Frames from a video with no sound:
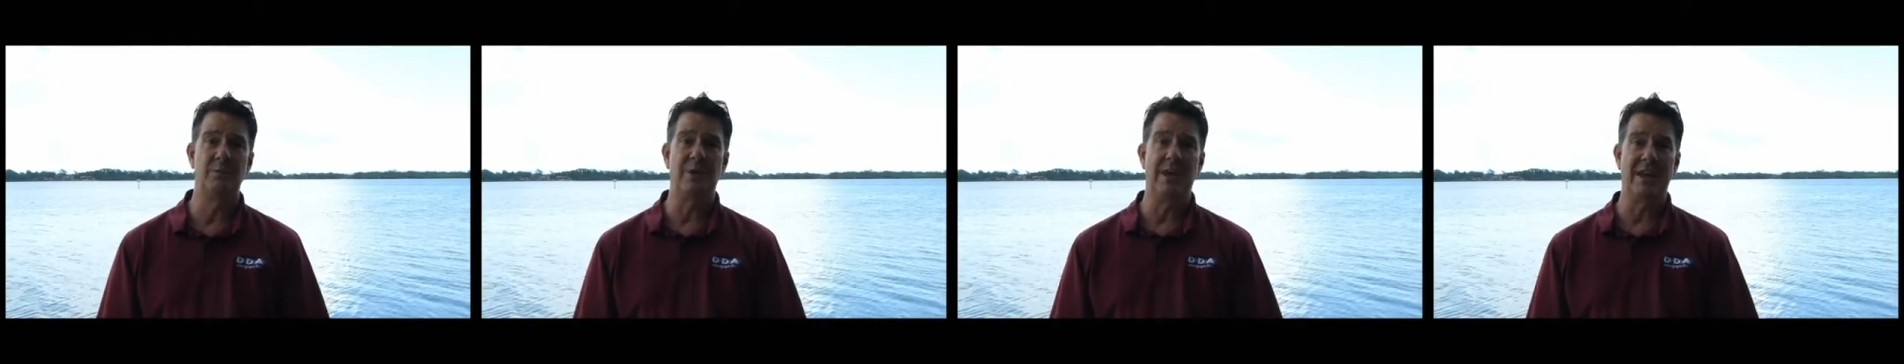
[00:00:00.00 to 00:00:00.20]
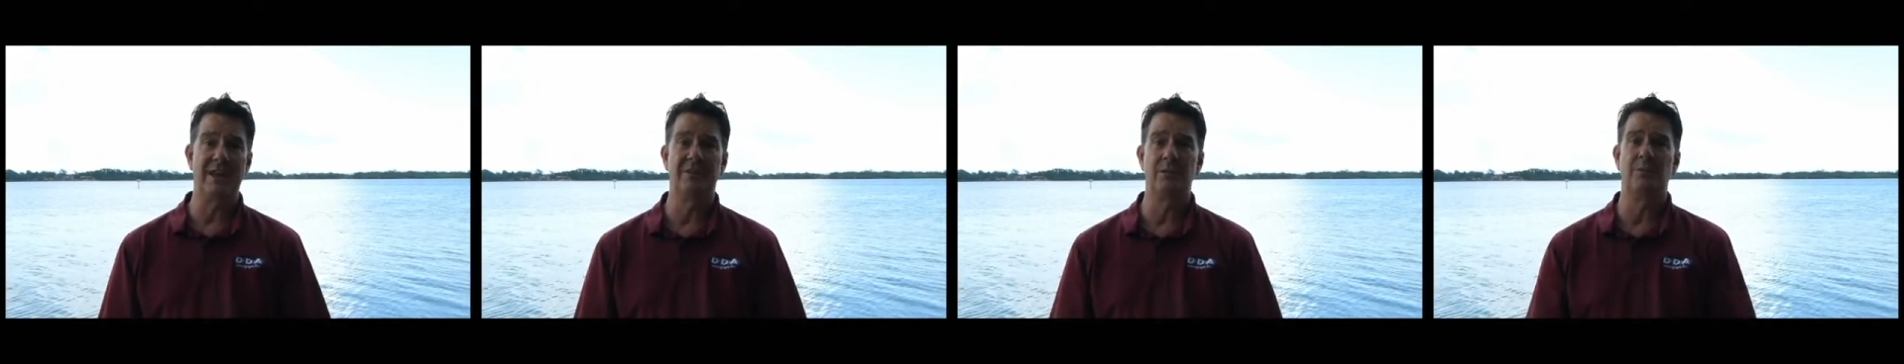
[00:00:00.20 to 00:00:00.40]

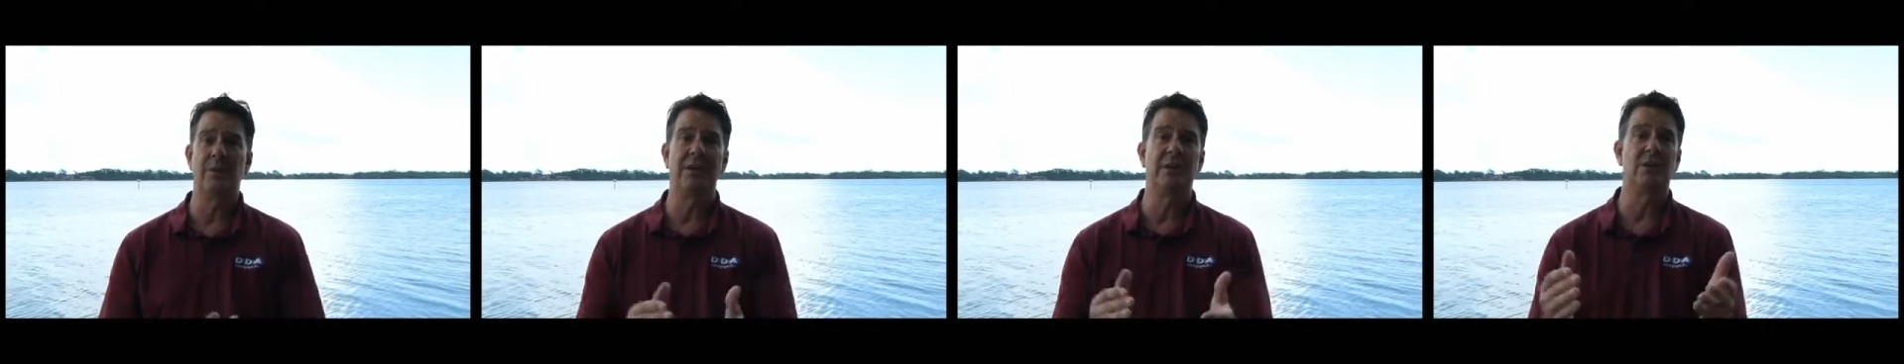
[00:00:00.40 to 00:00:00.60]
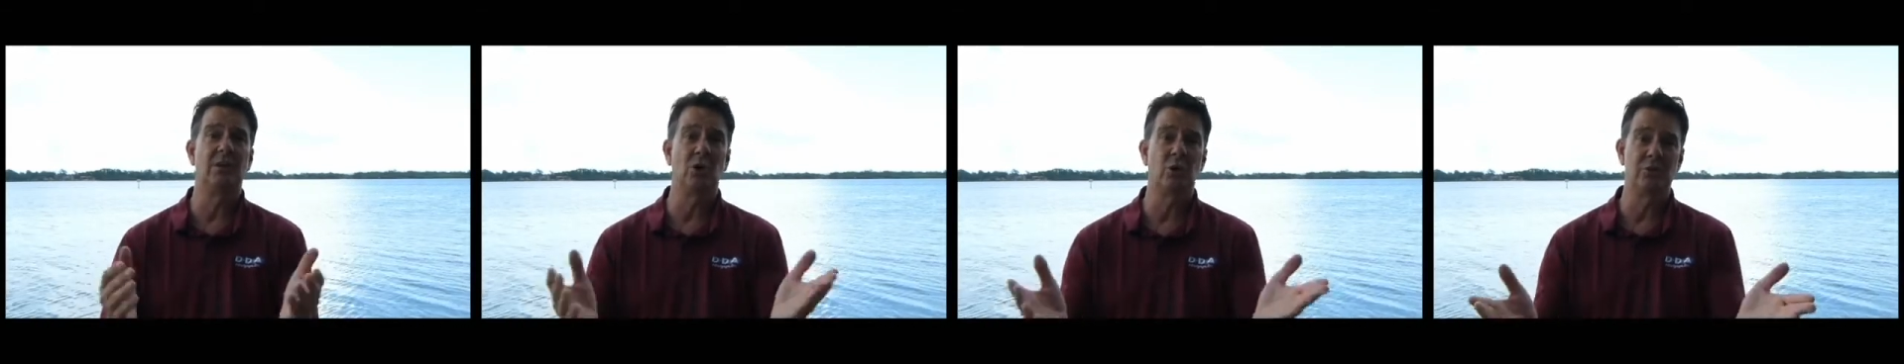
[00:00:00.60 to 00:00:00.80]
bank to pay
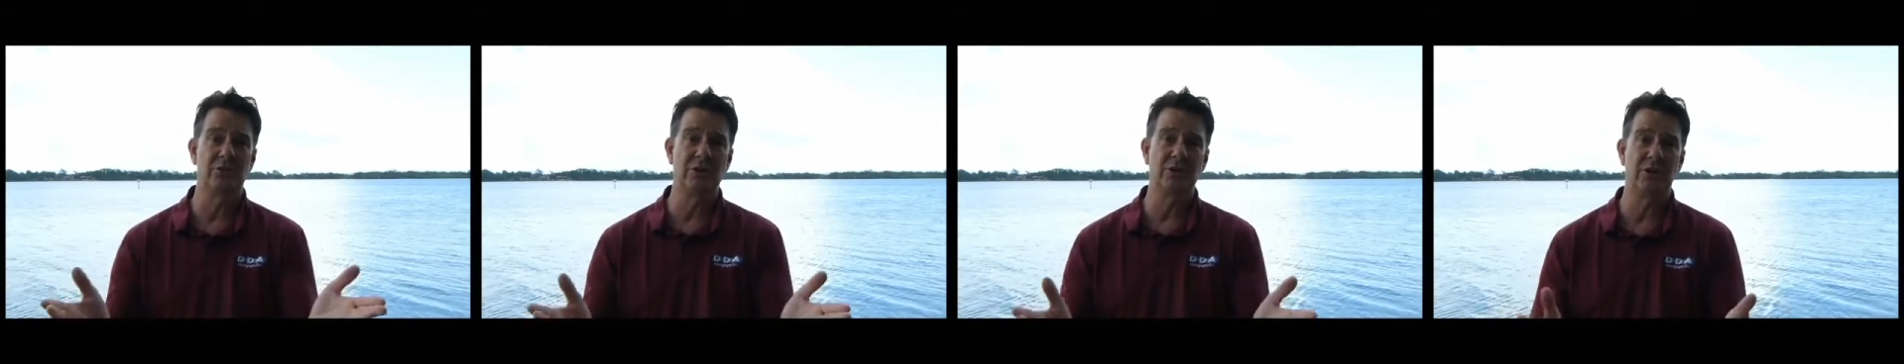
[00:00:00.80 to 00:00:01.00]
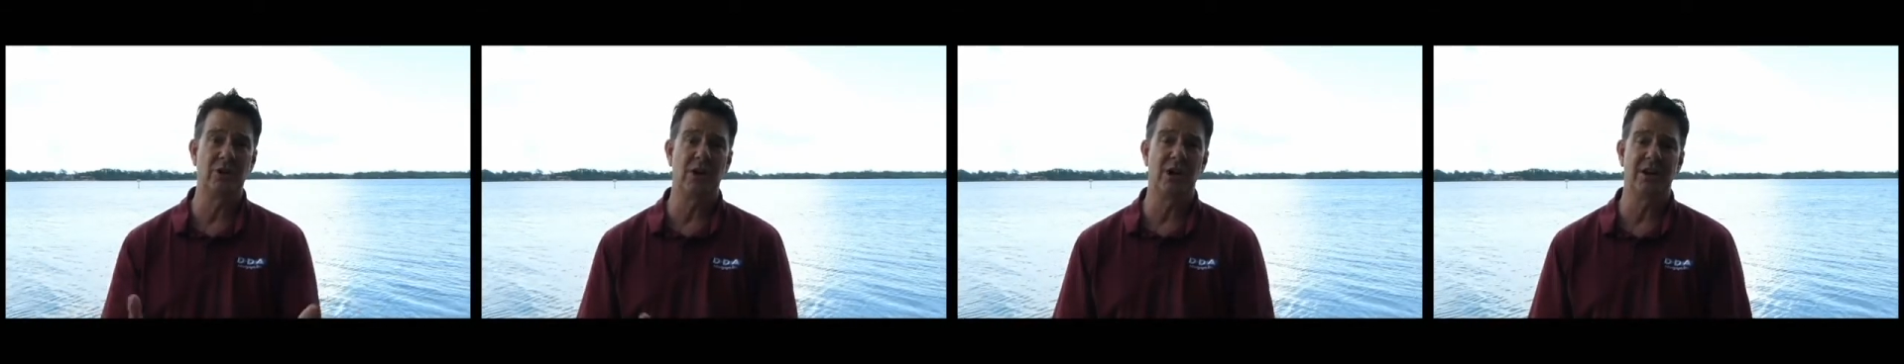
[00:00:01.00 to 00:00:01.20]

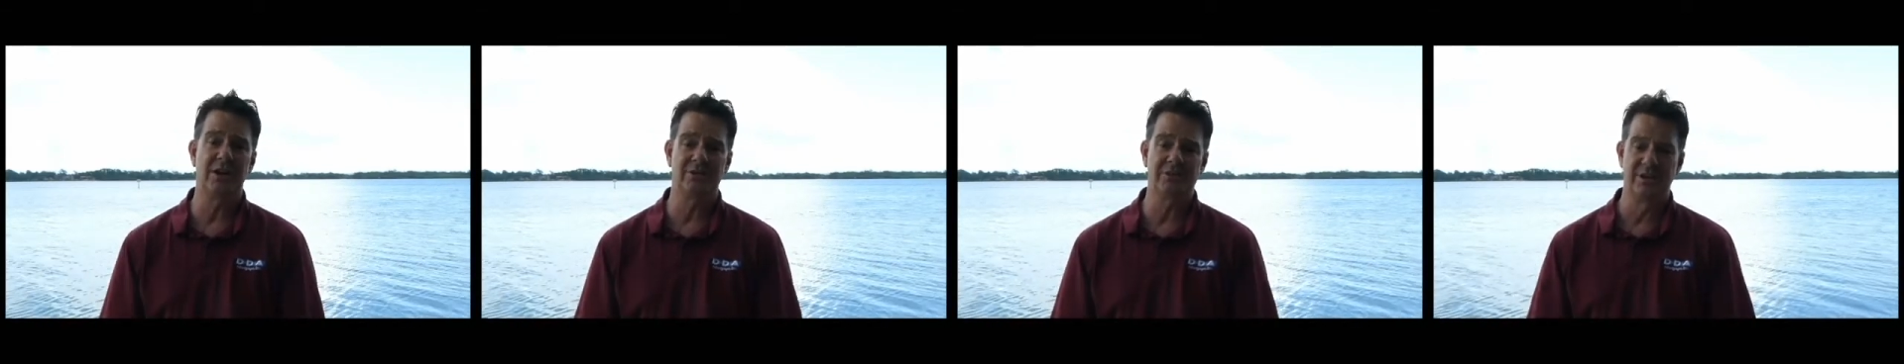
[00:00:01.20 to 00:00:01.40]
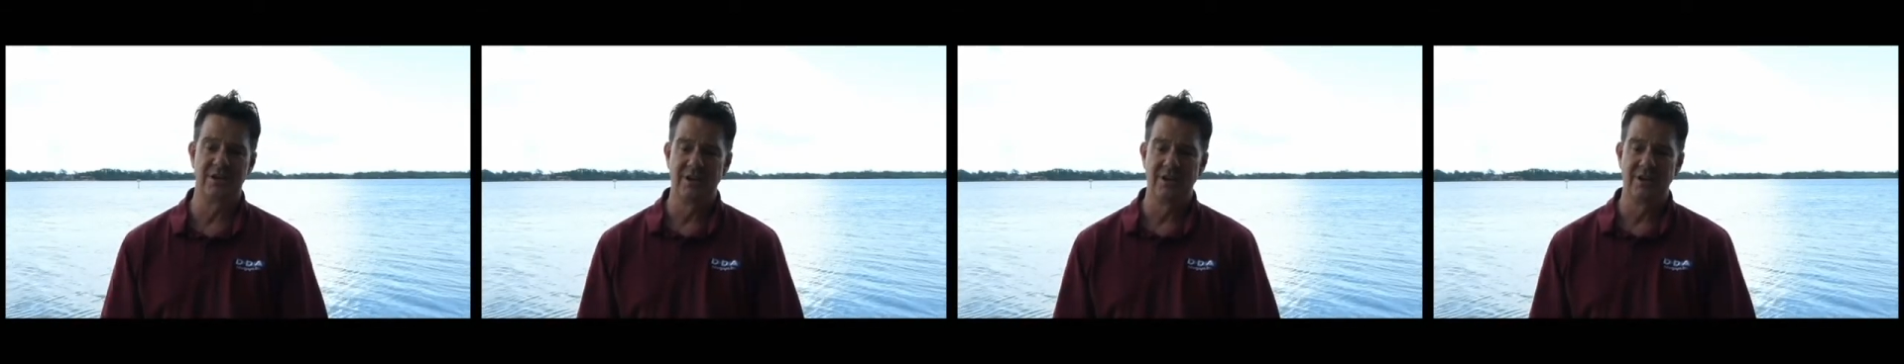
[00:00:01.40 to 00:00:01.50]
closing costs,